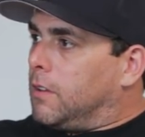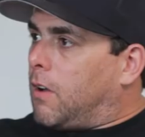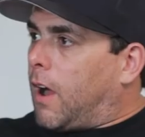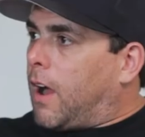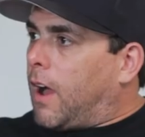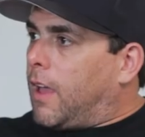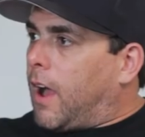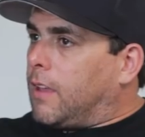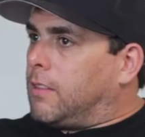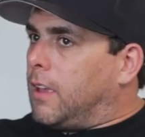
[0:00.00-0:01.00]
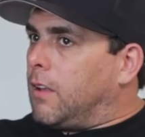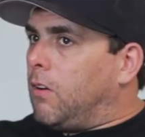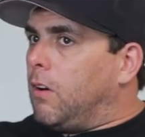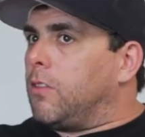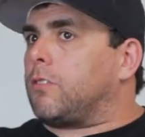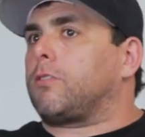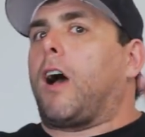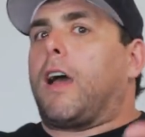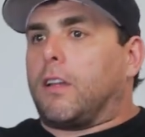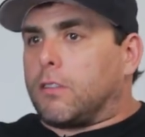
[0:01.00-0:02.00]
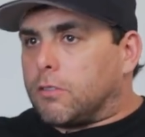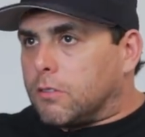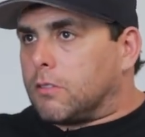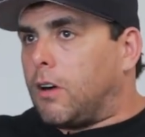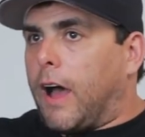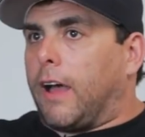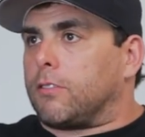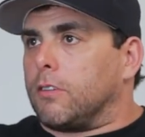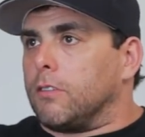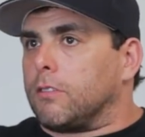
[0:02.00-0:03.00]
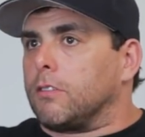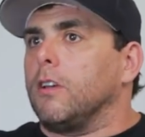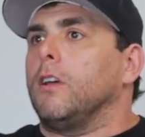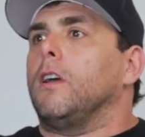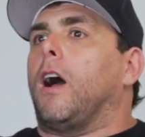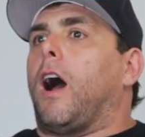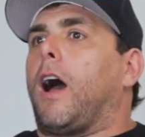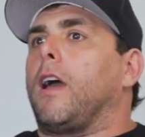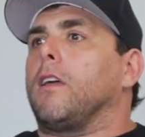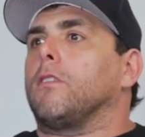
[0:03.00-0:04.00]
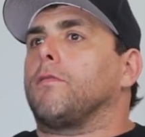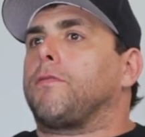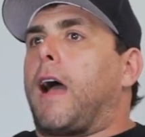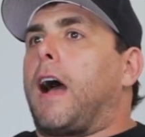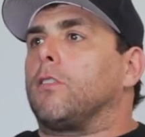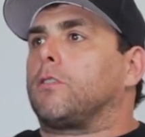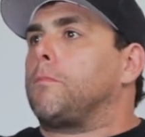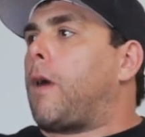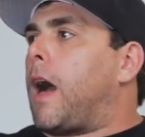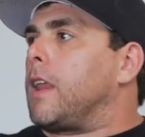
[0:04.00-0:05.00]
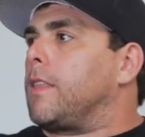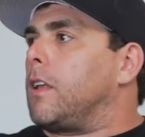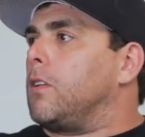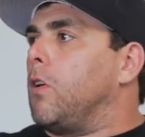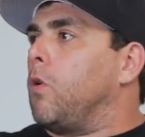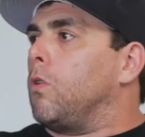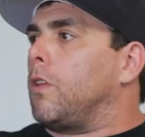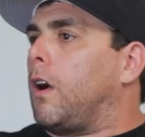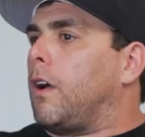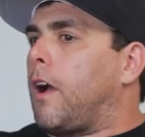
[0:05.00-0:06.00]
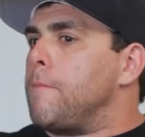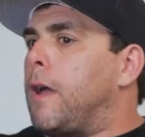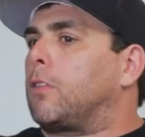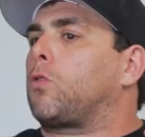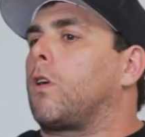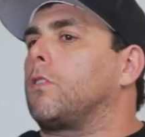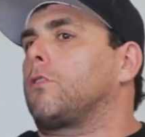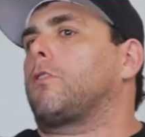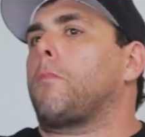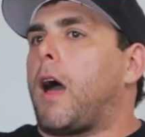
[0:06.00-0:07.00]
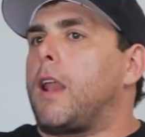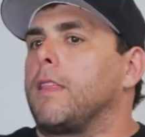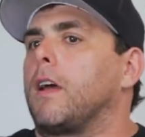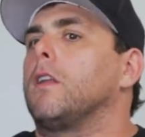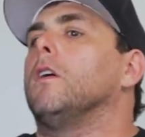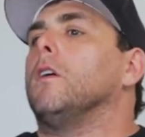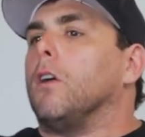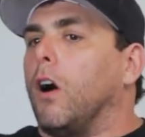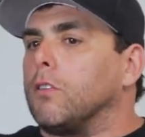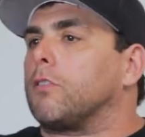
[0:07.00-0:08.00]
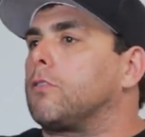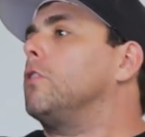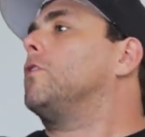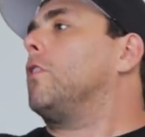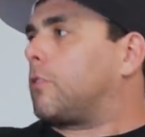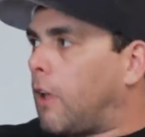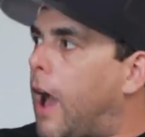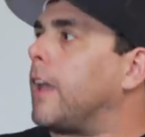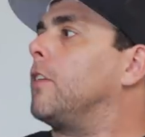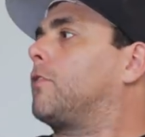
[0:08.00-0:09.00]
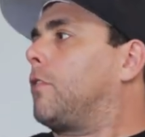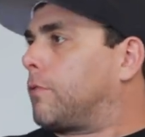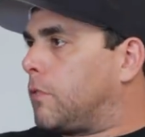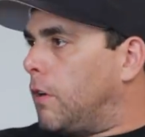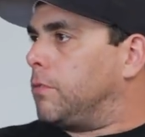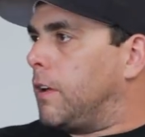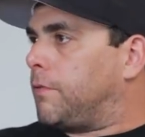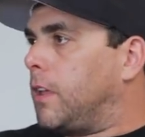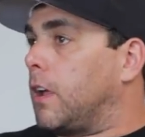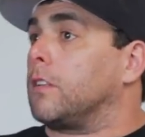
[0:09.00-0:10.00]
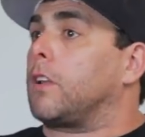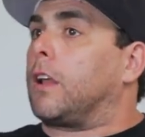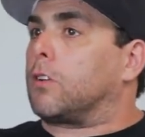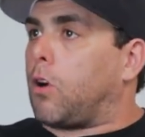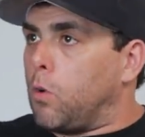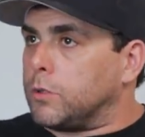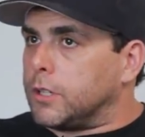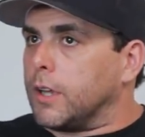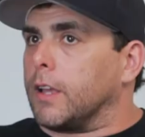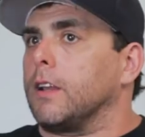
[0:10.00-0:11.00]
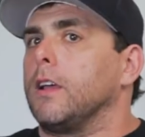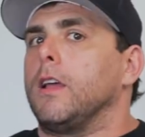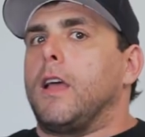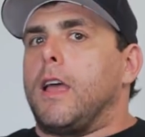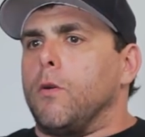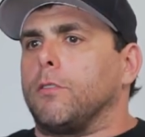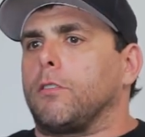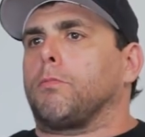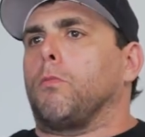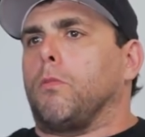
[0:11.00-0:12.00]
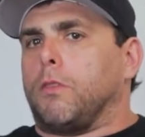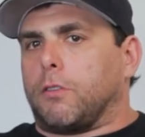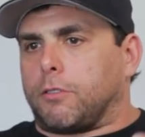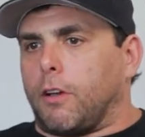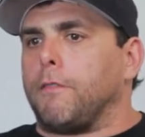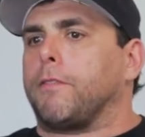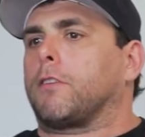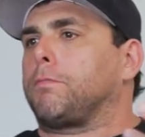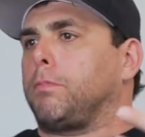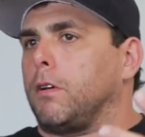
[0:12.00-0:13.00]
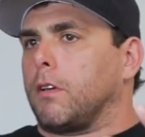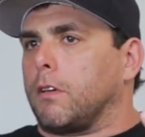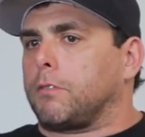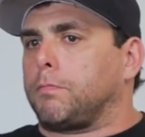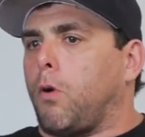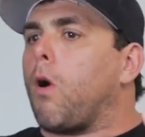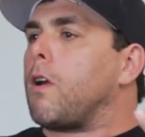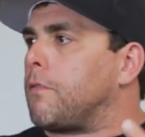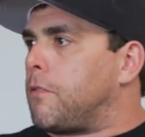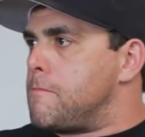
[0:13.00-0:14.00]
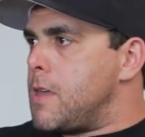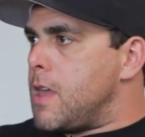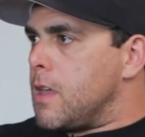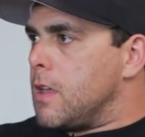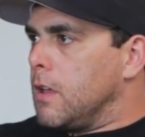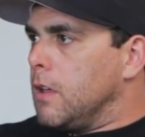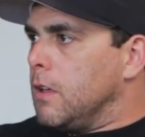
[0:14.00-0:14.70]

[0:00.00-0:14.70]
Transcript: I did all the science classes. I found somebody I mentored under somebody that understood the science of lifting and coaching. And it was just this self-exploring for me.